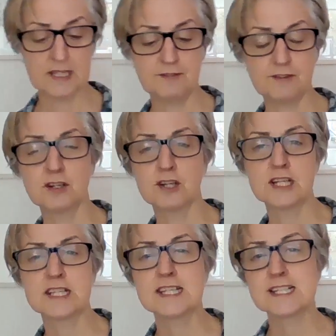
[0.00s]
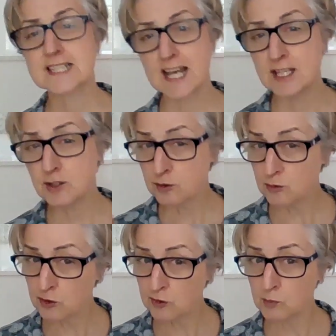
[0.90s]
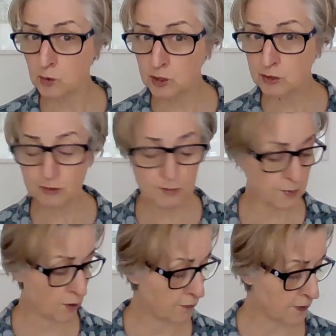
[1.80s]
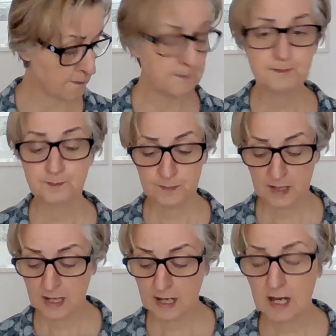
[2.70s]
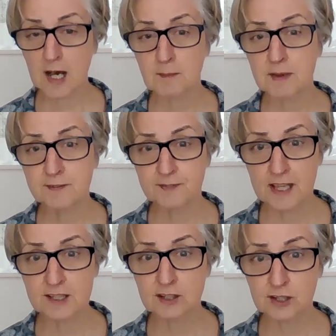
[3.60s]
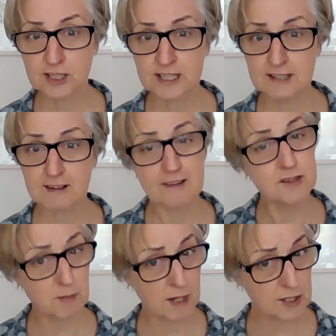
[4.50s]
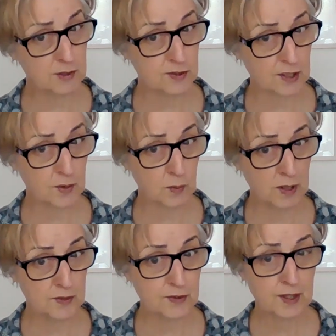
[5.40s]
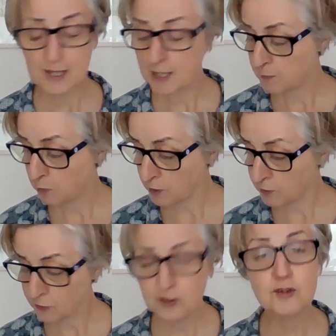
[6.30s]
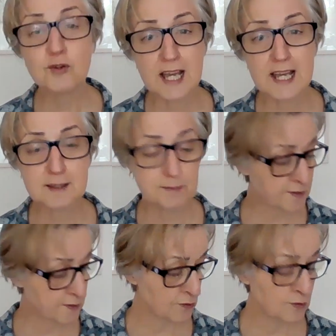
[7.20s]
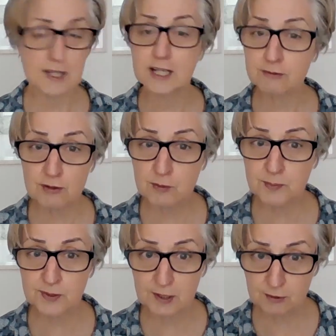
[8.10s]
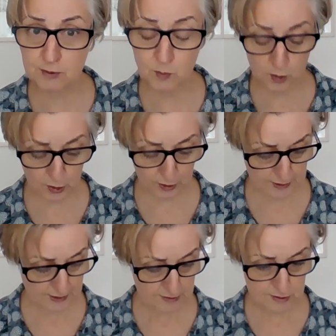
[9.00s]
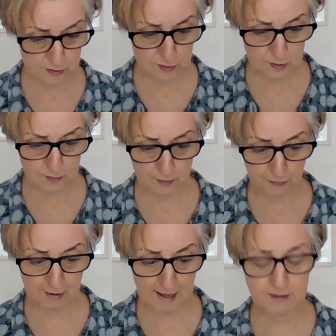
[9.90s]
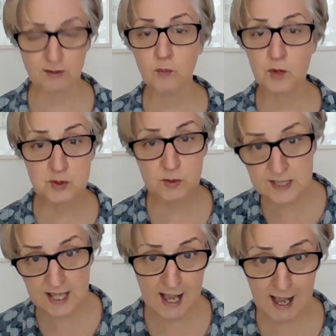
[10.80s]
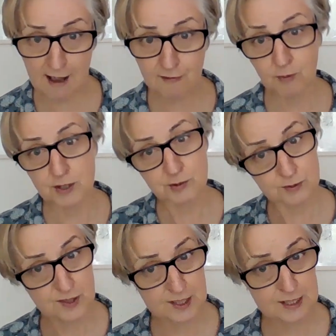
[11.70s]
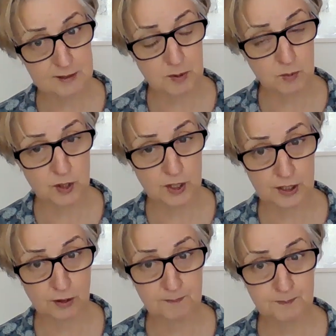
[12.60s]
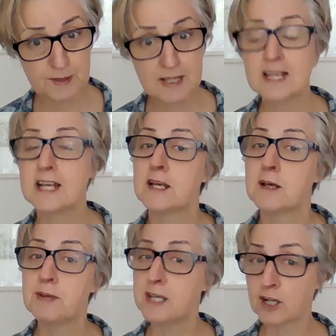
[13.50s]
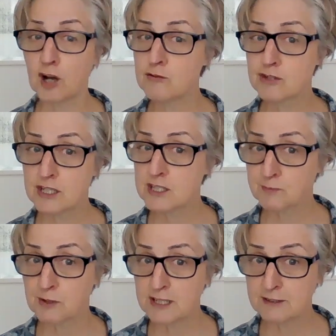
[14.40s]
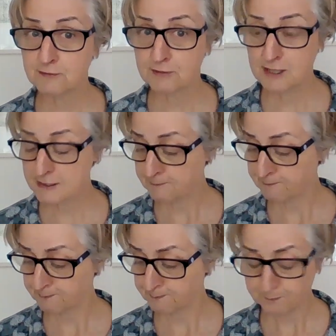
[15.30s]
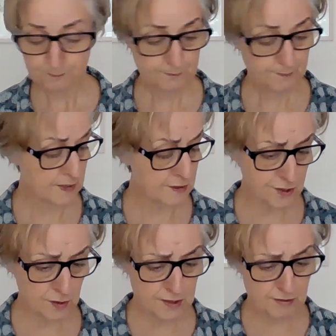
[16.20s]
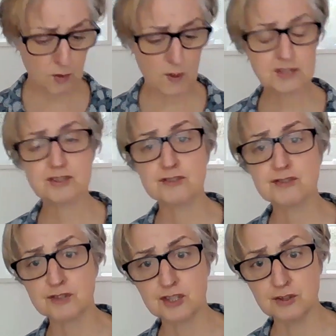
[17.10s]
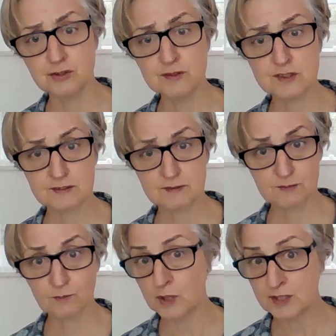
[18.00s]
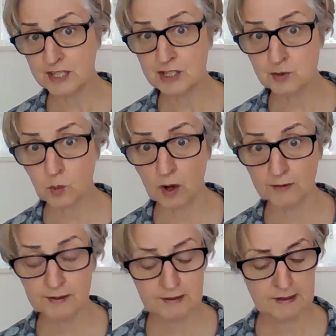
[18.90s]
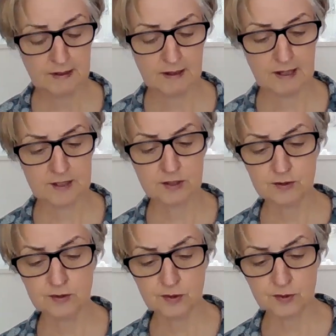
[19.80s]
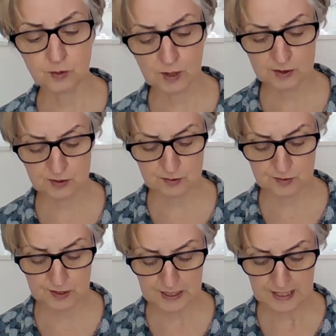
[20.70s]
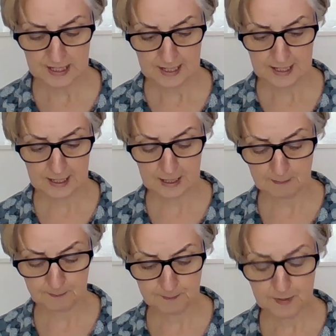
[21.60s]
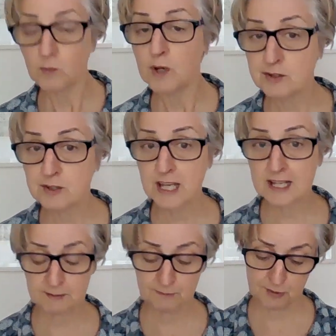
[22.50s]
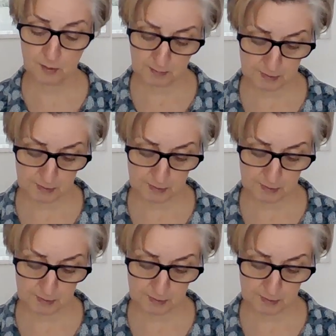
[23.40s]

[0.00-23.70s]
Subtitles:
If you're looking at year 10, you can use a smaller group of them. If then you're looking at year 11, you might use other ones. But what you do, you get them in groups, in group work, to reflect on which ones they have, which ones they need to be working on. Peer coaching is brilliant for it. So there are questions to use with each one. You can use those questions. Where do you get them from?